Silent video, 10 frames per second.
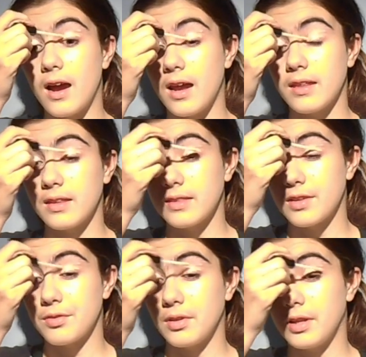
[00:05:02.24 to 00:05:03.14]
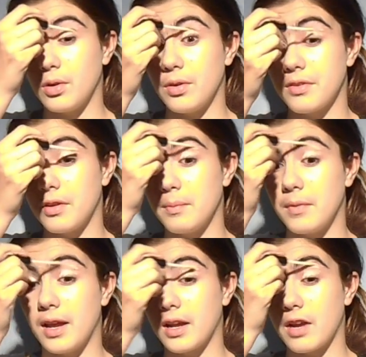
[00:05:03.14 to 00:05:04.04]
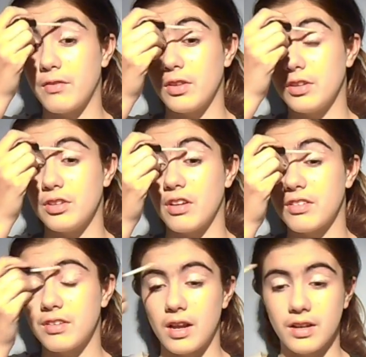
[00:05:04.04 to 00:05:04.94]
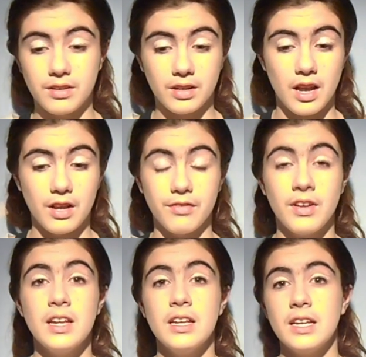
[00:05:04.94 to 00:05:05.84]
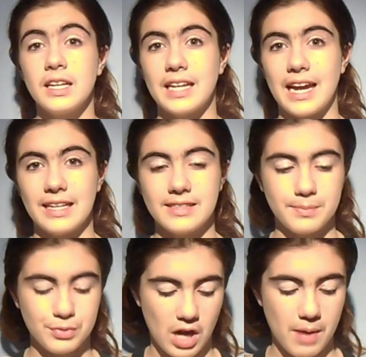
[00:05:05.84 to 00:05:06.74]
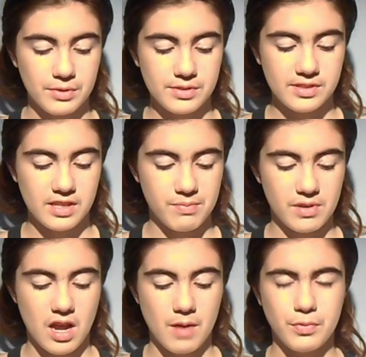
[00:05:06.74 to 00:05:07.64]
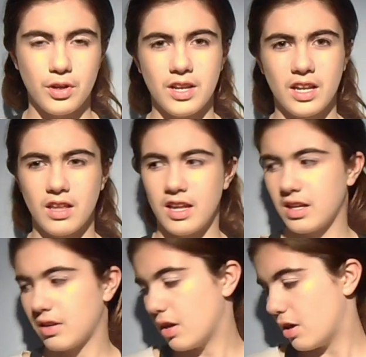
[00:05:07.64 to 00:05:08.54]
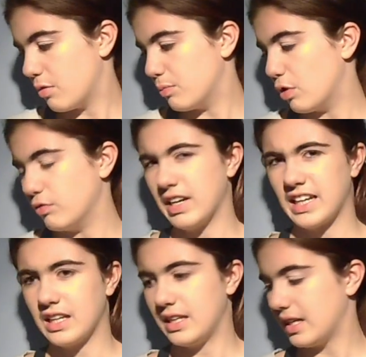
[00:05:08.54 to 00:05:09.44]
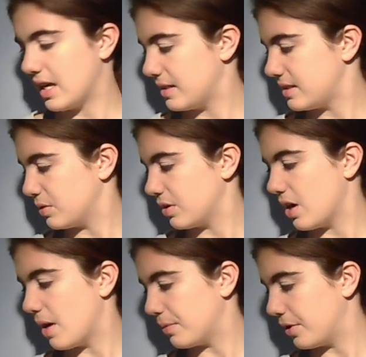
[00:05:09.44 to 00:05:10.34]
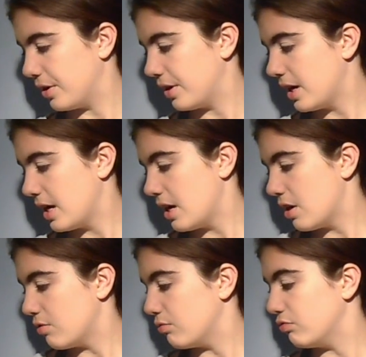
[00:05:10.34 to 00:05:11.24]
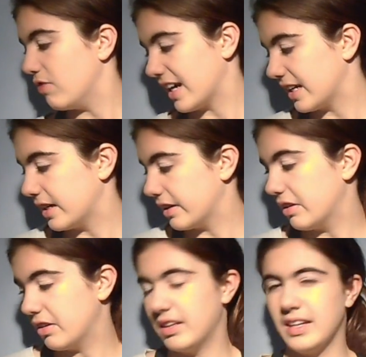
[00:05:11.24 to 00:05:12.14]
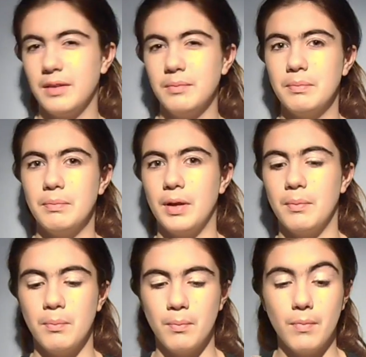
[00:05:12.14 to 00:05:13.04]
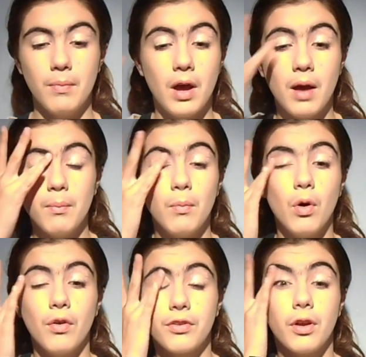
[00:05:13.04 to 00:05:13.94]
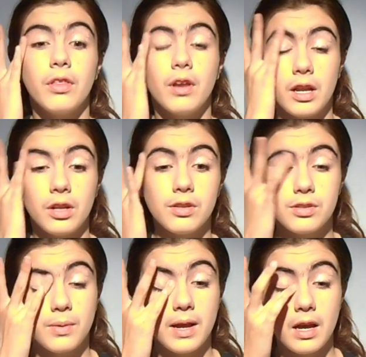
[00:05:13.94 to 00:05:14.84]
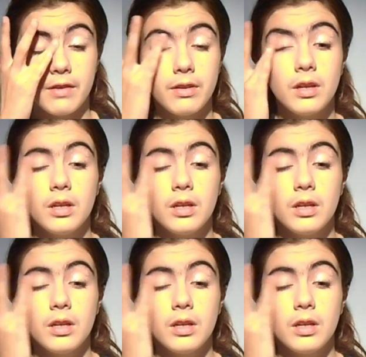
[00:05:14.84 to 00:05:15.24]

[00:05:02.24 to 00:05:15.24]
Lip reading: I think that's really awesome. Like, I've only just started to kind of gain subscribers because I've been uploading like more regularly. I still don't upload regularly, but more so than I used to I have.